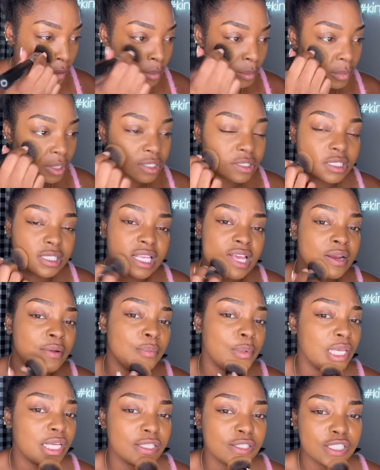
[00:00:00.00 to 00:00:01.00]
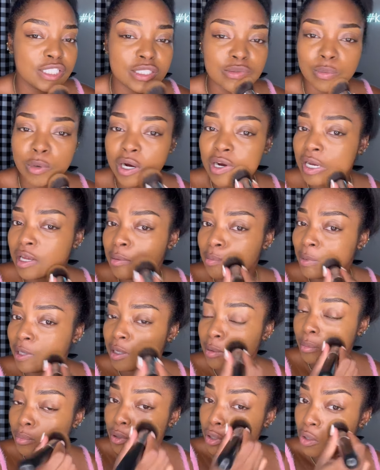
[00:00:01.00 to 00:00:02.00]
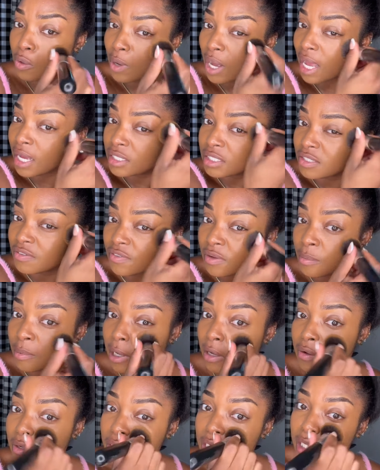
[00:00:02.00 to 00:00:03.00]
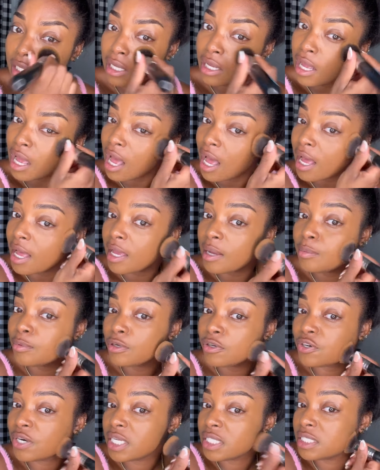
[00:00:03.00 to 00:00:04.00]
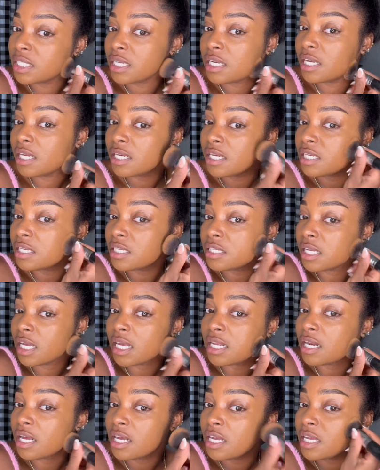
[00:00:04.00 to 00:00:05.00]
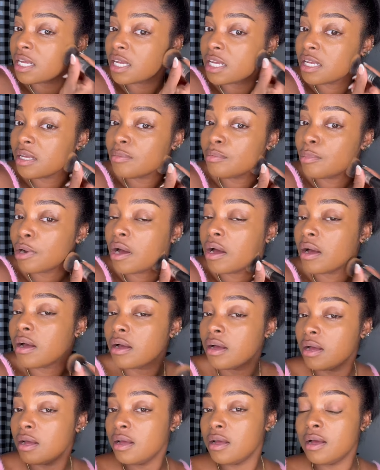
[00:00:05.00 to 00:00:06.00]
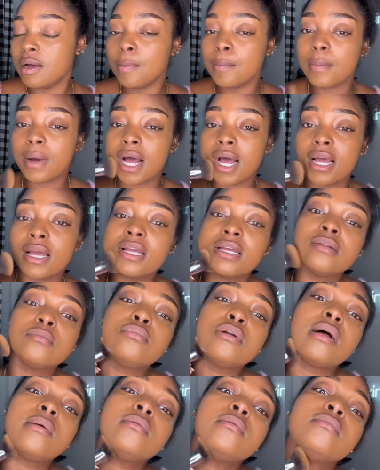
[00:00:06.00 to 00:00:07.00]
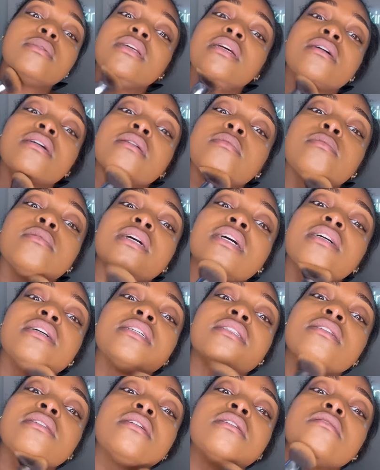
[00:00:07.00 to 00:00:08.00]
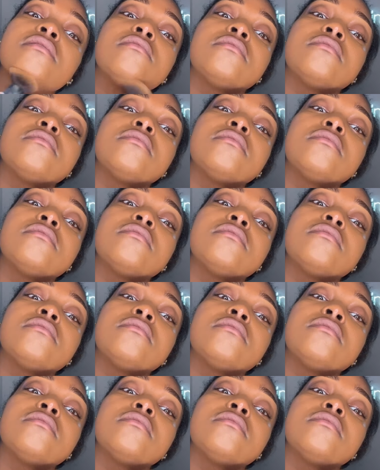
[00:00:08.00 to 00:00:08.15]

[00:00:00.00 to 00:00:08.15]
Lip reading: instead of being smart and being proactive about it, I procrastinated and I bought mine probably a couple hours ago.